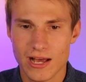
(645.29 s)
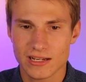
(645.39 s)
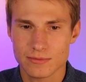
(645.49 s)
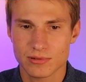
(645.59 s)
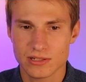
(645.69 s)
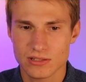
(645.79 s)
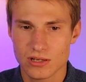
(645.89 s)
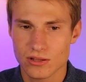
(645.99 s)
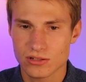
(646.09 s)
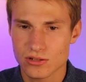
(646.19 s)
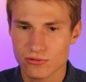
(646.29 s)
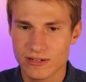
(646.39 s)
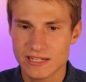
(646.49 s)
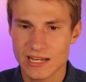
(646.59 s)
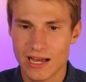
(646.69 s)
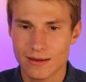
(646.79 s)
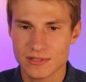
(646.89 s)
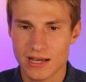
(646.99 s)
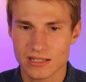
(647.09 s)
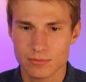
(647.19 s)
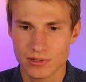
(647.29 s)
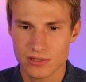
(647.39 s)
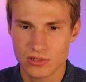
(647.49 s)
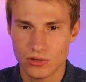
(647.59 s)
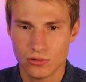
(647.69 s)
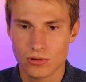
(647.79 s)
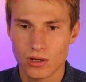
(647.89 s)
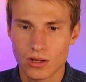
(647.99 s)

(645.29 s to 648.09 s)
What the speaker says: x plus 3 times x plus 2.